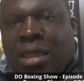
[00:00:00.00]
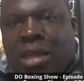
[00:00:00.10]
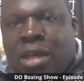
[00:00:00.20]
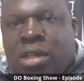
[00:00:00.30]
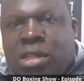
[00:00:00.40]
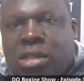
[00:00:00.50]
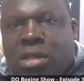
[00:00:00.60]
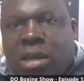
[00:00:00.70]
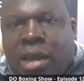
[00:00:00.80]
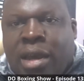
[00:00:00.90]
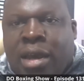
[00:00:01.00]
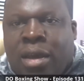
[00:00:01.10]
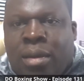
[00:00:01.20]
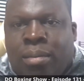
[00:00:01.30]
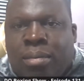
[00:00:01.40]
this.
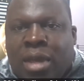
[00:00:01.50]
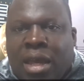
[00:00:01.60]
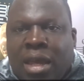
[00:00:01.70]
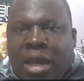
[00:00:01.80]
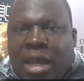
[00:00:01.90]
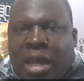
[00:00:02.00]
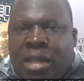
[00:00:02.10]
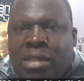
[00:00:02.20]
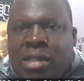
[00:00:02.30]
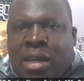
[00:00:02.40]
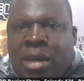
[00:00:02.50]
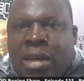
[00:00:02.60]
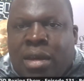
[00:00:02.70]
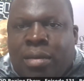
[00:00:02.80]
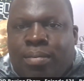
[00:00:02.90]
Um, it's
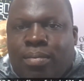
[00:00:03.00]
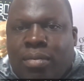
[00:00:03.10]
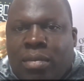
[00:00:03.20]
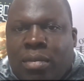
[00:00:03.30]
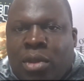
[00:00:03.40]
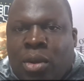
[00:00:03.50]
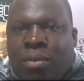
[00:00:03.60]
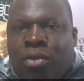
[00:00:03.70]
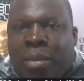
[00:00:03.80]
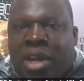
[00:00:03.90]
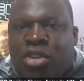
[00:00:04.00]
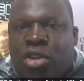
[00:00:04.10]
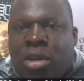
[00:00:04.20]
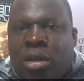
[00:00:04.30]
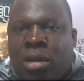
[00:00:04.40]
uh, their
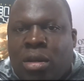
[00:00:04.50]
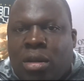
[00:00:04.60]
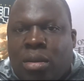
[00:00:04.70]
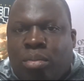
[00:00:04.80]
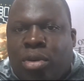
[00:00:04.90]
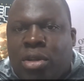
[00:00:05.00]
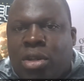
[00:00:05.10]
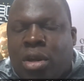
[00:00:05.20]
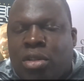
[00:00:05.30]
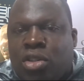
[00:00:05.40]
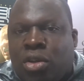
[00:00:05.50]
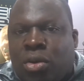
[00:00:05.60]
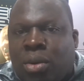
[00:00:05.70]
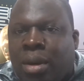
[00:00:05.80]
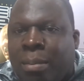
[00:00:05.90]
information printed
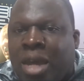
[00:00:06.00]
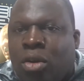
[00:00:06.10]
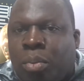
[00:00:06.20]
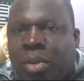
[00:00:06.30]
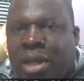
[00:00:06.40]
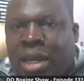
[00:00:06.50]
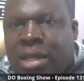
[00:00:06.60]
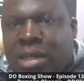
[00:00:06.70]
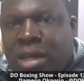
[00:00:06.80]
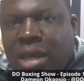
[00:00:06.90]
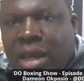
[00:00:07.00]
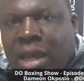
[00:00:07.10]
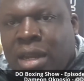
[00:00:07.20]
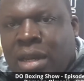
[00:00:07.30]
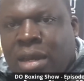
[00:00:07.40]
onto a metal plate
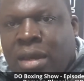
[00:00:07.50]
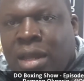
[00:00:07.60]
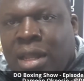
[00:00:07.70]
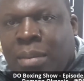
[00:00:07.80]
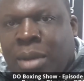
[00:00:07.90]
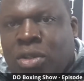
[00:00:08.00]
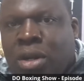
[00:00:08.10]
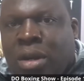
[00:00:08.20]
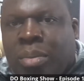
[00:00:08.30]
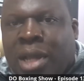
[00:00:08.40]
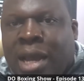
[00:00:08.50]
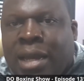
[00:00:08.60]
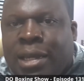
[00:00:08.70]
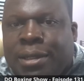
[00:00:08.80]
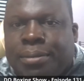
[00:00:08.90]
and uh, and then mounted on a
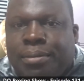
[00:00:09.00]
plaque.